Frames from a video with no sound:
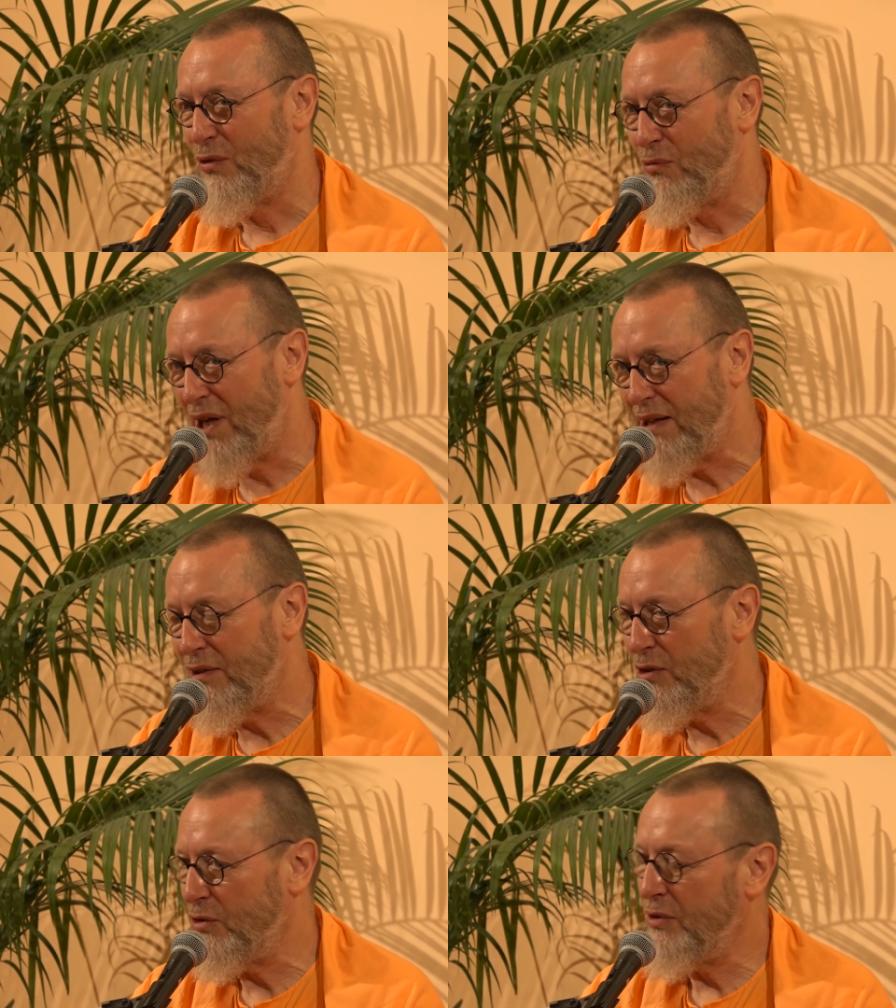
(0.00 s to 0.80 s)
The
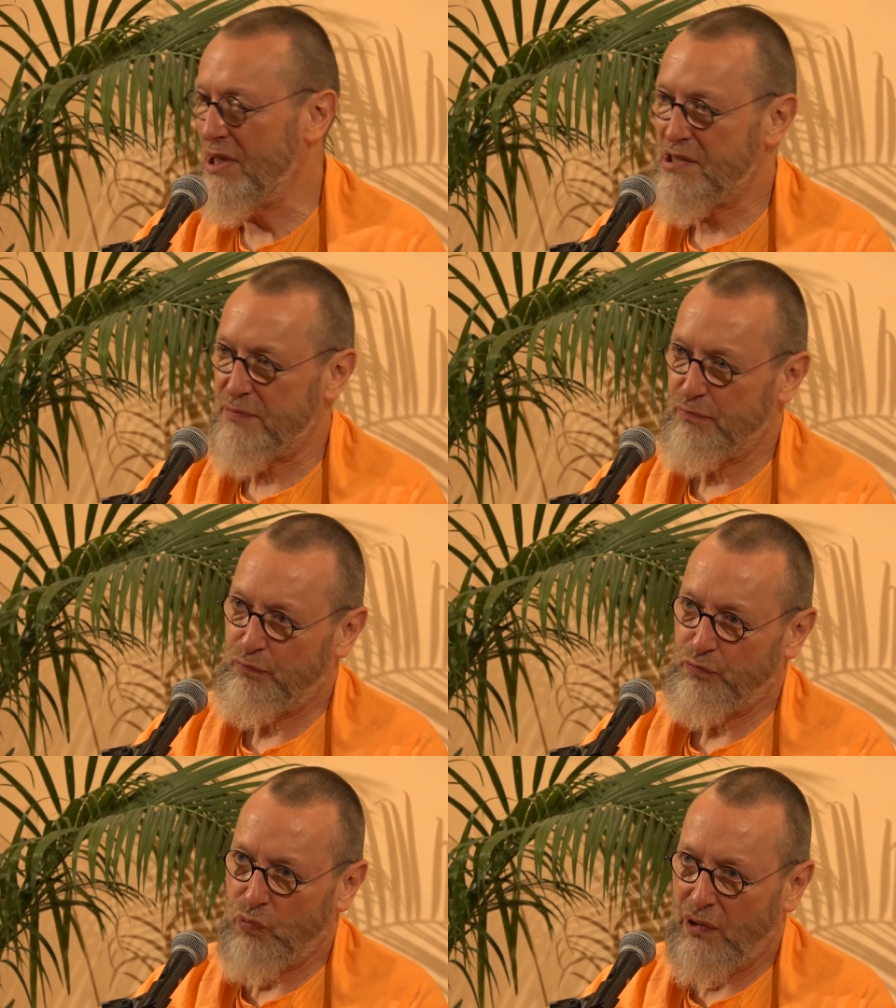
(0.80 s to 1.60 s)
one who is
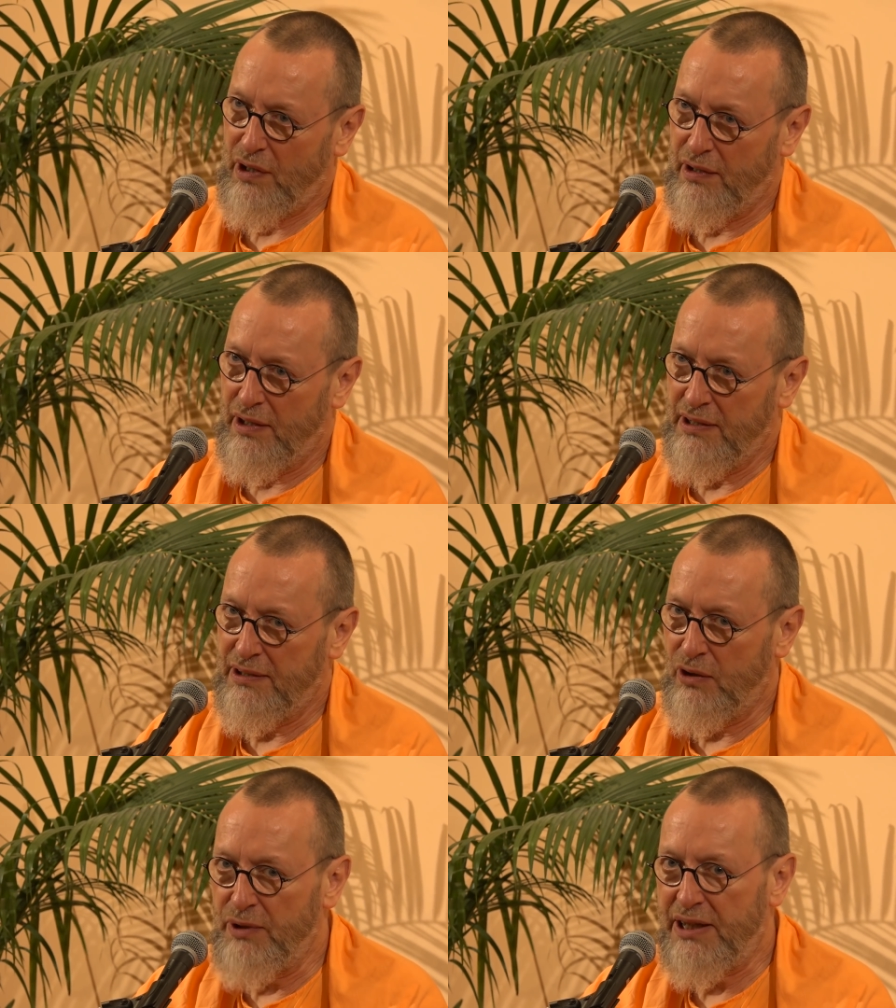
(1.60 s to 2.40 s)
in
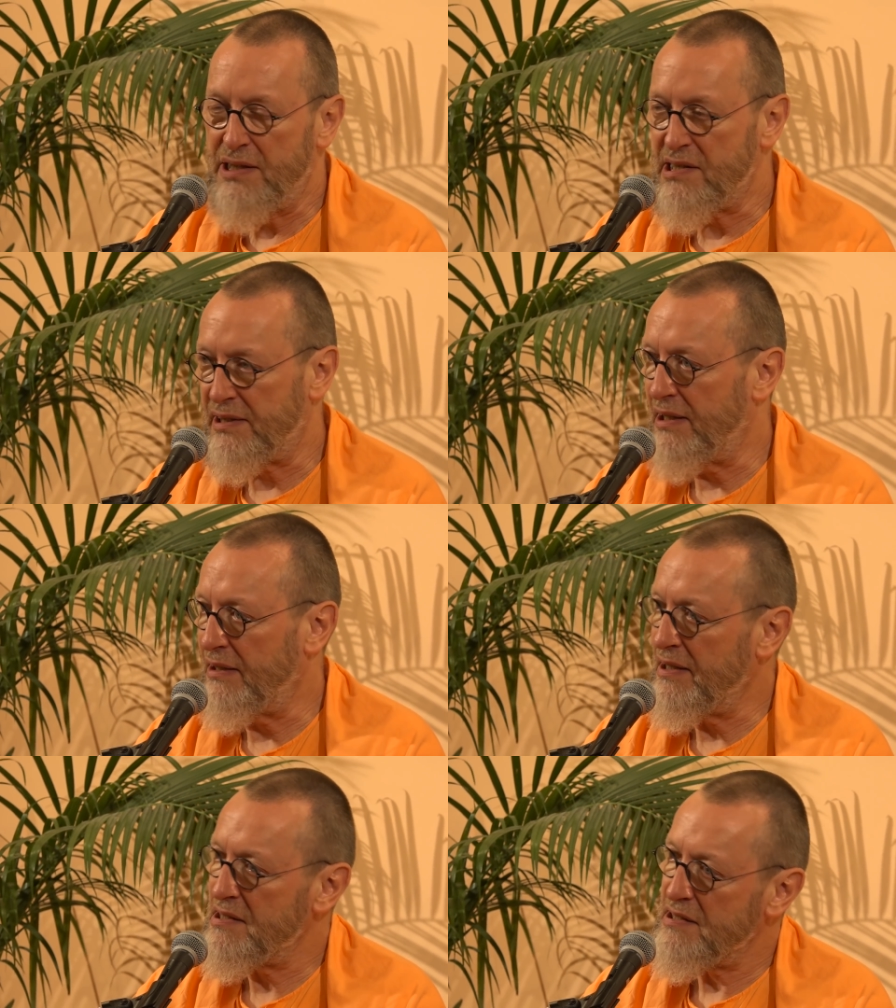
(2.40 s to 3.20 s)
the awakened
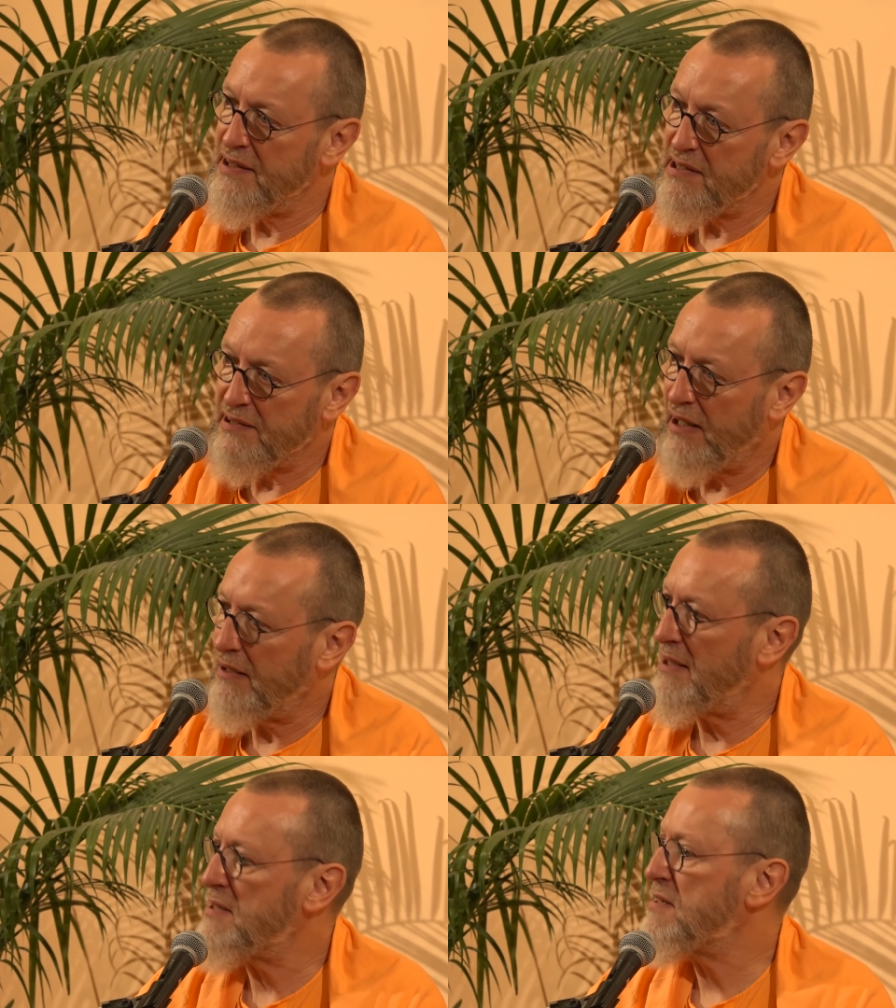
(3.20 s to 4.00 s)
state is
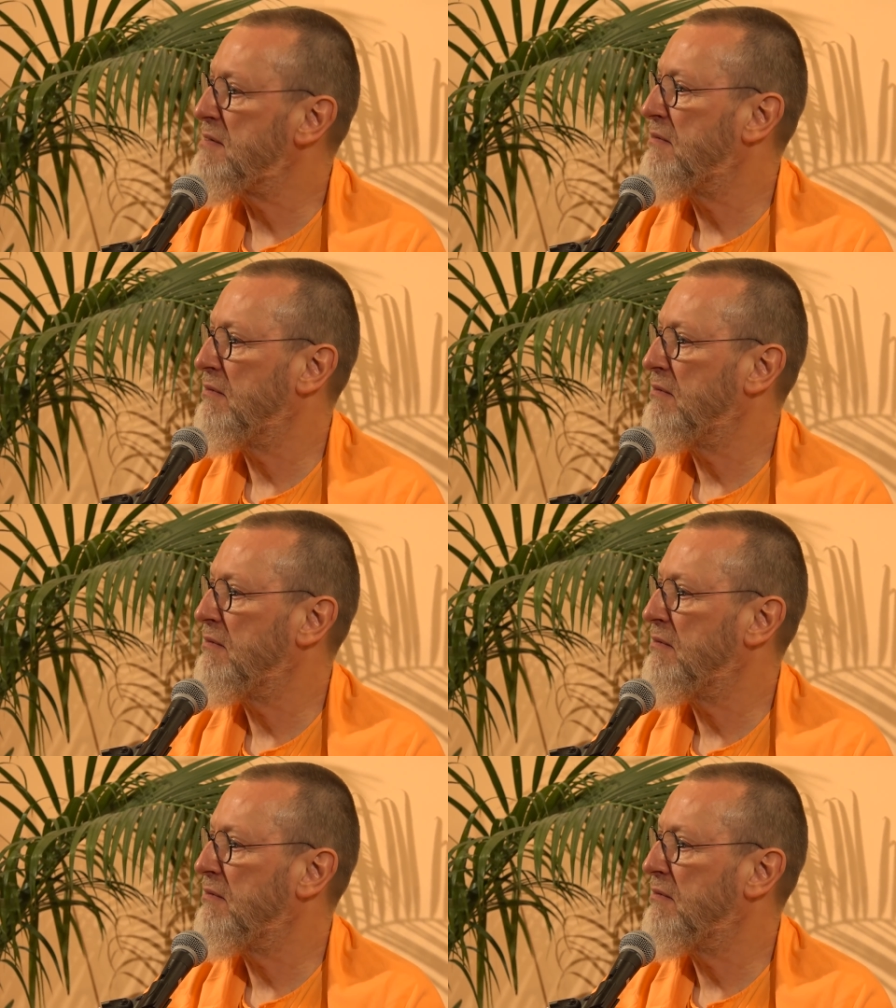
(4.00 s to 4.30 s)
desireless.